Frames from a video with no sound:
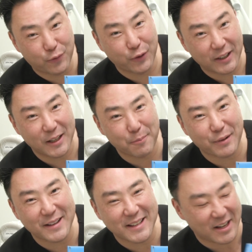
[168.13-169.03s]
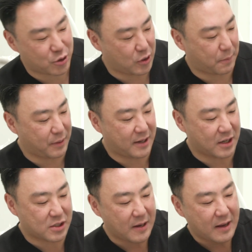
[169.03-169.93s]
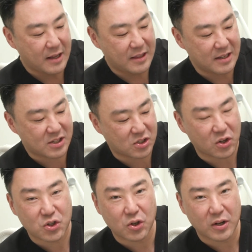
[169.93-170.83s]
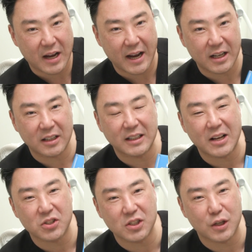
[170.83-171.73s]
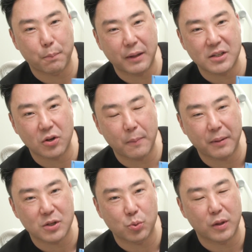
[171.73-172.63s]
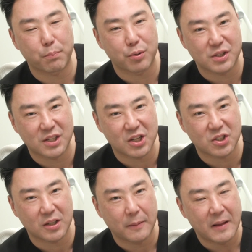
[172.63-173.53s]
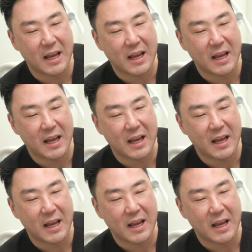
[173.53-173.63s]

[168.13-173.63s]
implant dentistry, because this surgical guide allows us to place our implants with precision,